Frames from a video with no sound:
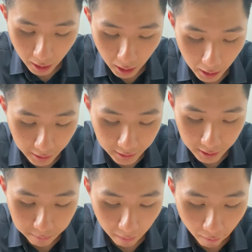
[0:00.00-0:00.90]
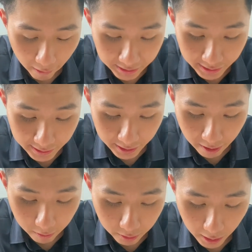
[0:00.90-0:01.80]
I didn't parse this
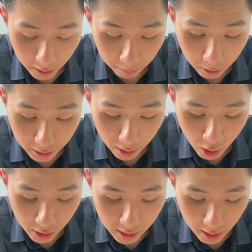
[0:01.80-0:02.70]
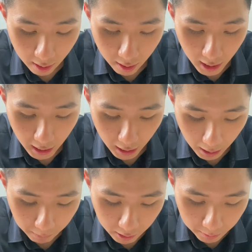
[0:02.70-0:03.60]
scenario condition.
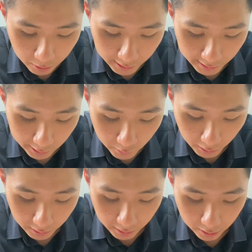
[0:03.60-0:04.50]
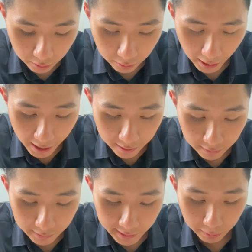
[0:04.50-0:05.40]
I'm going to proceed straight to the end
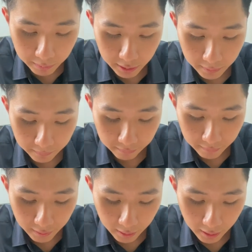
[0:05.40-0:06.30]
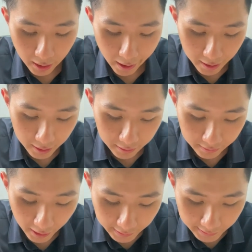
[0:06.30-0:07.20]
if statement. And then
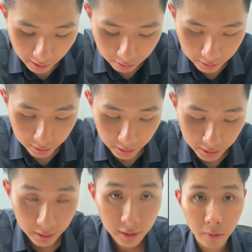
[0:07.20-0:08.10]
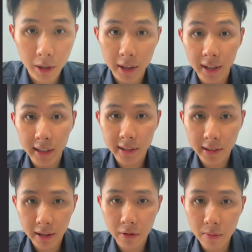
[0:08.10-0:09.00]
next counter here, what it does,
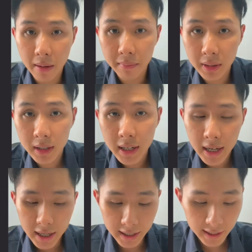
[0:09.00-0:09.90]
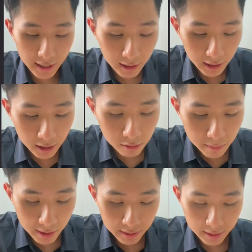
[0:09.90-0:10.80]
if you remember, is that it
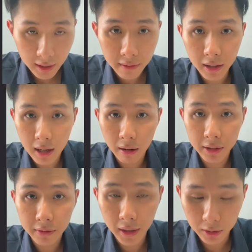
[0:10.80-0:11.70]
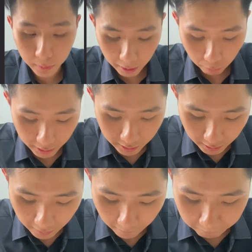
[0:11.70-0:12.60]
increments the counter value by 1.
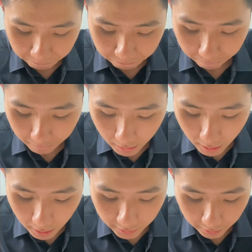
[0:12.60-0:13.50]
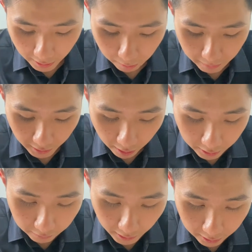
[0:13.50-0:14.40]
So now my
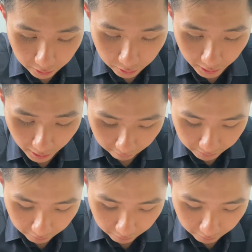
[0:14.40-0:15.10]
counter value should have the